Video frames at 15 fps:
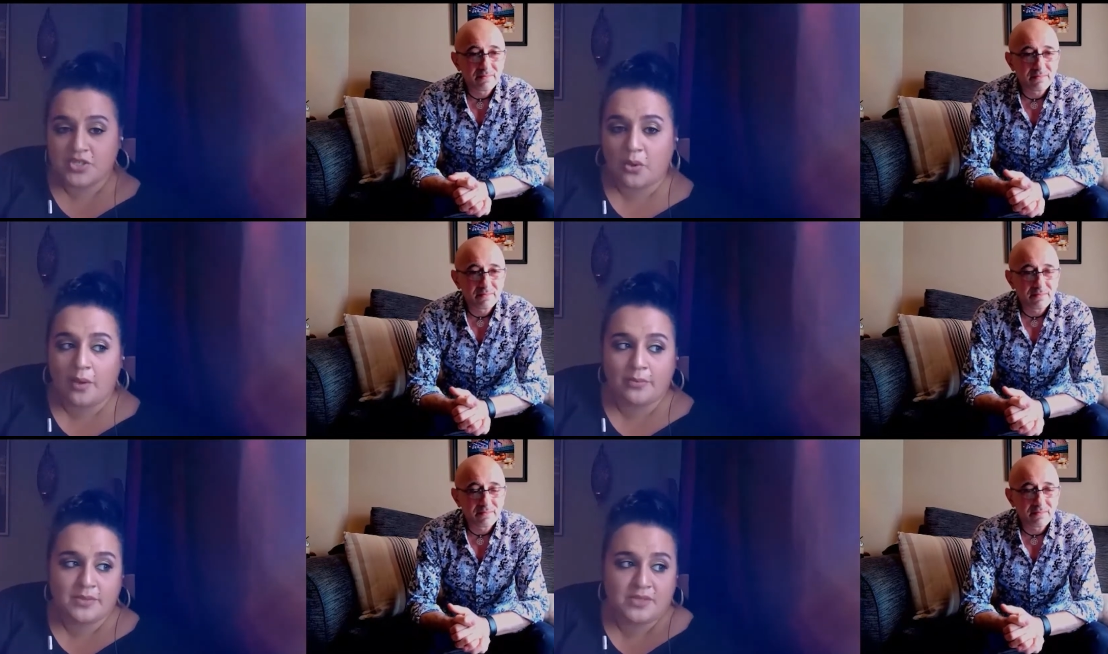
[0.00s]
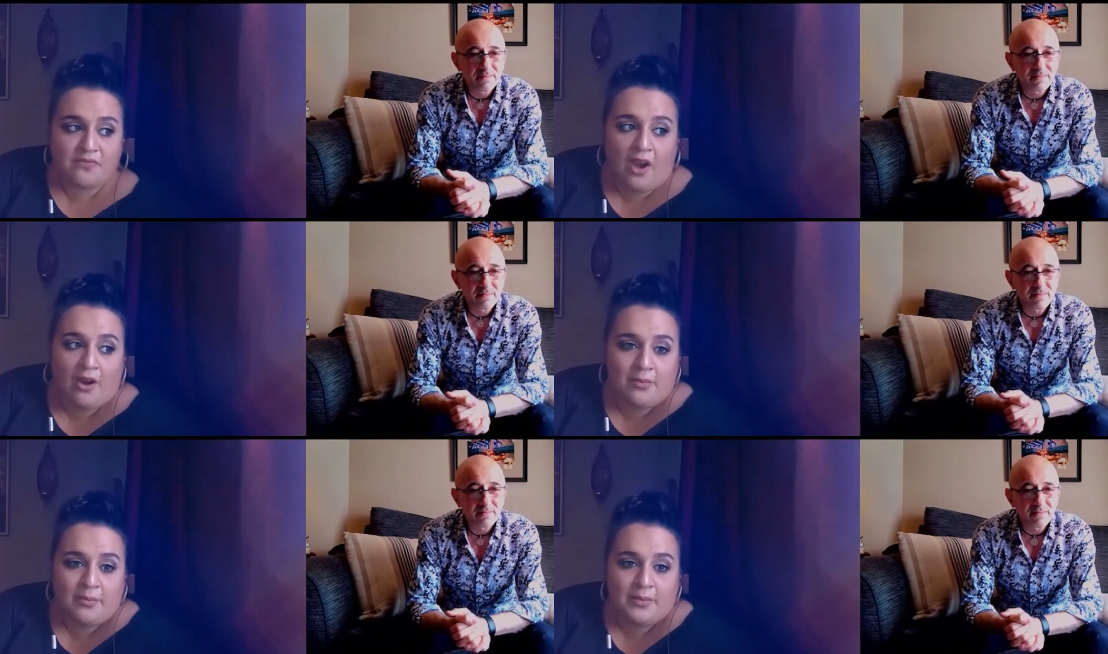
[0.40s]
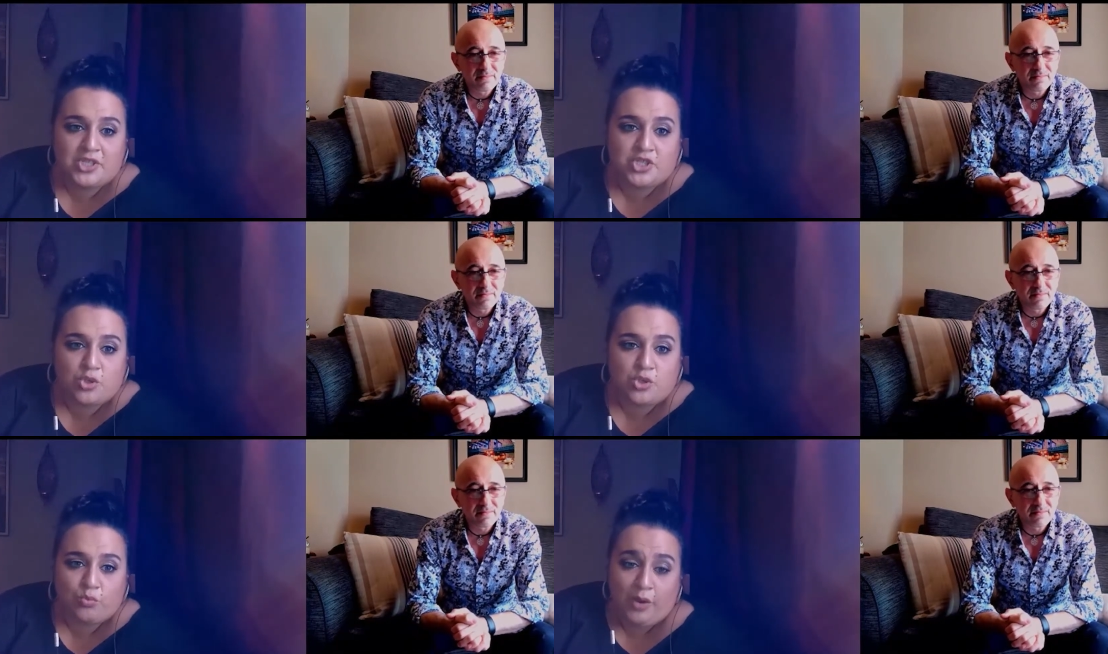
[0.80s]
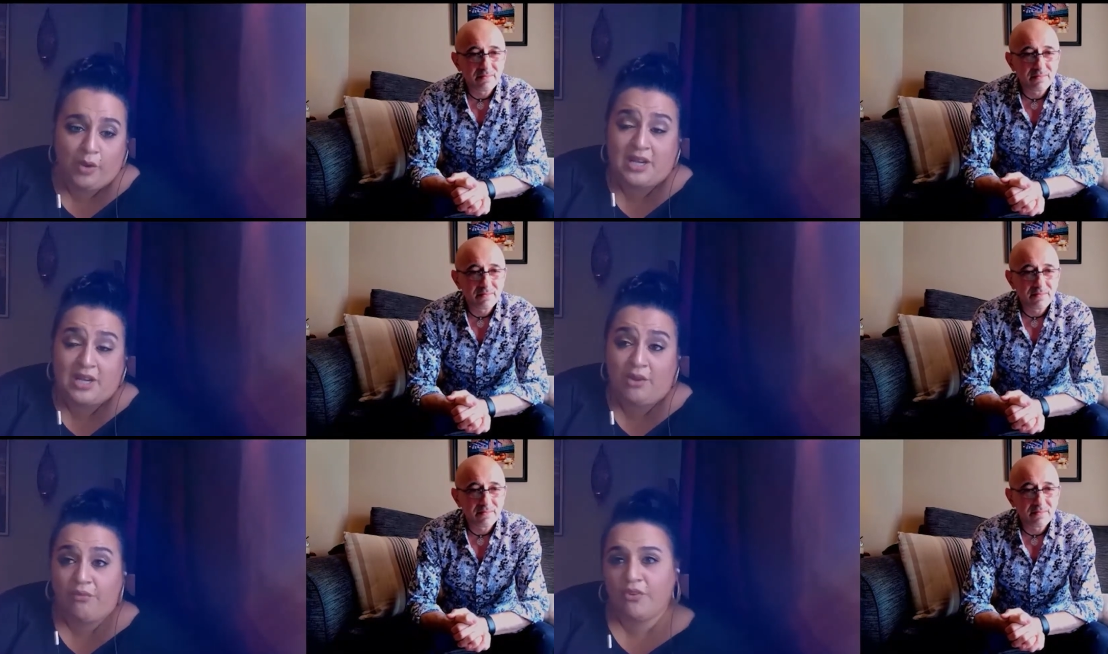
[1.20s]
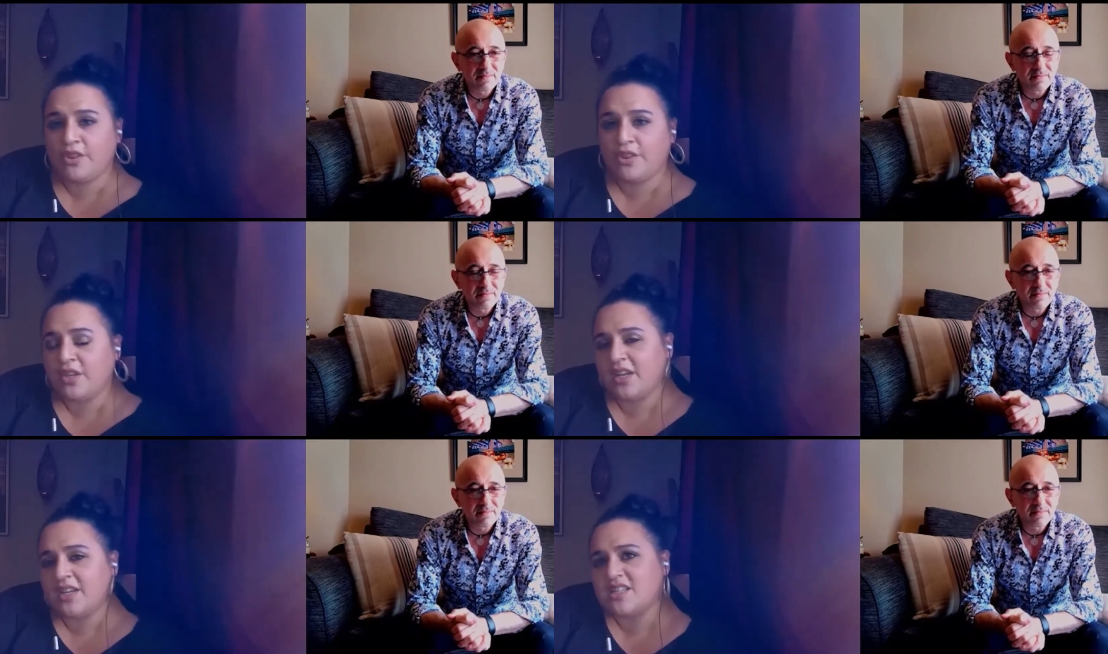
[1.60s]
Speaker 1: so I was very much ready
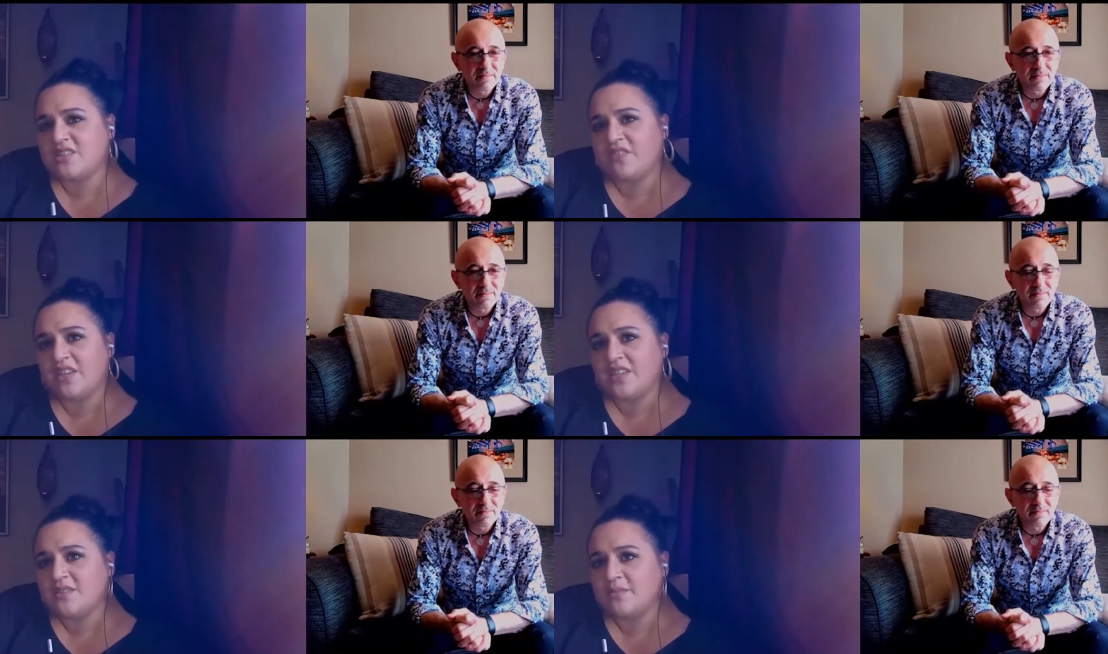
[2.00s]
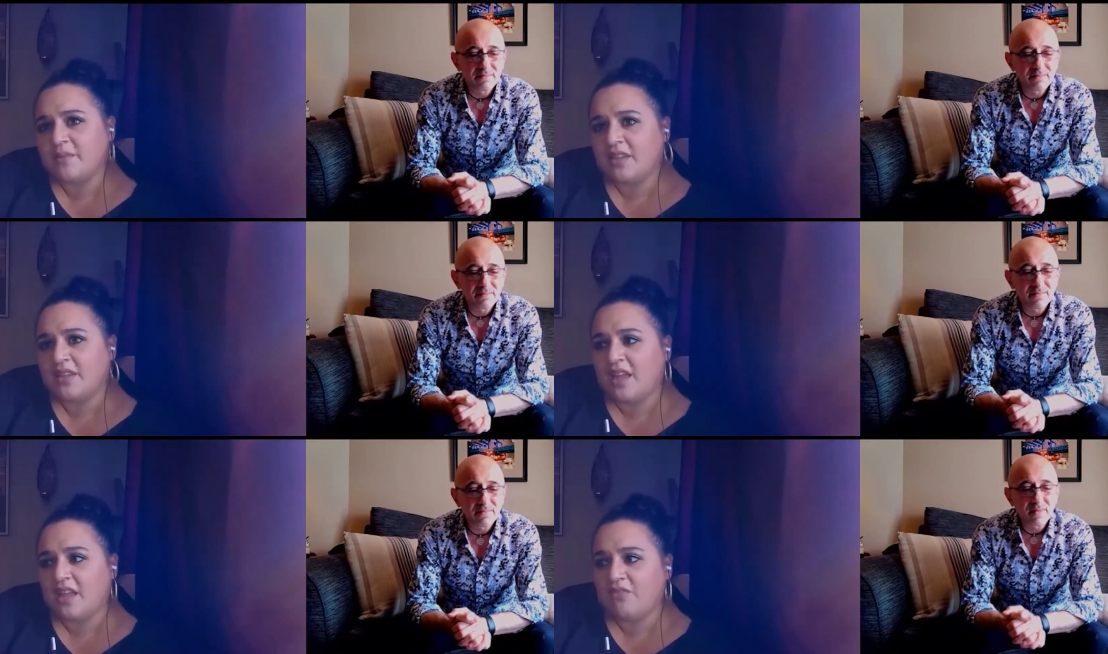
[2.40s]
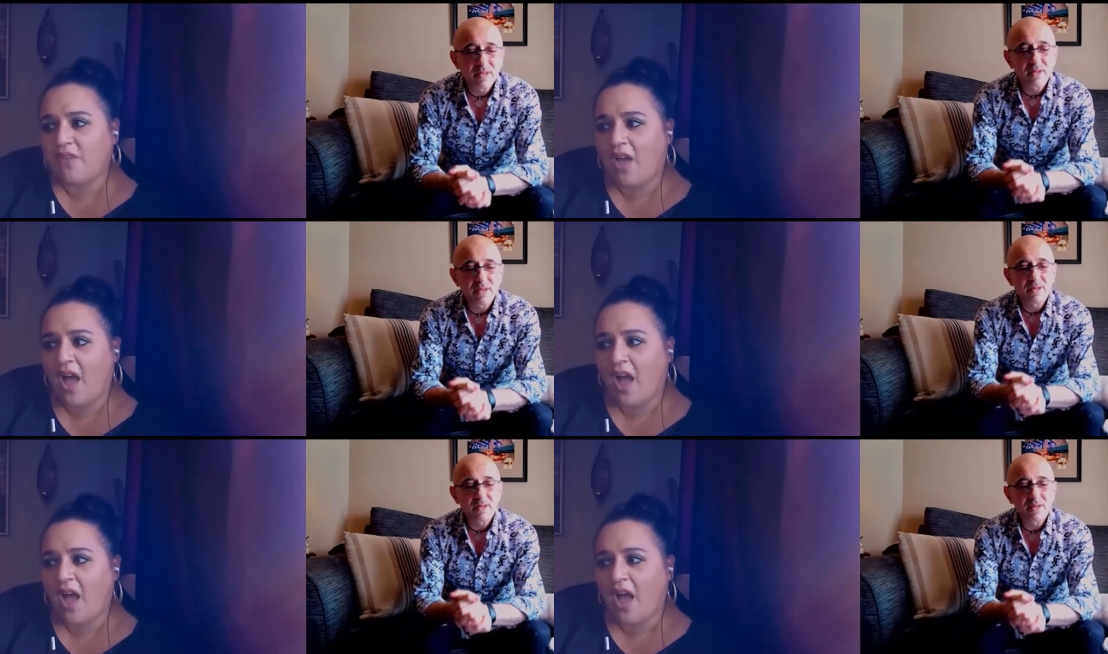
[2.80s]
for the next phase of my life. I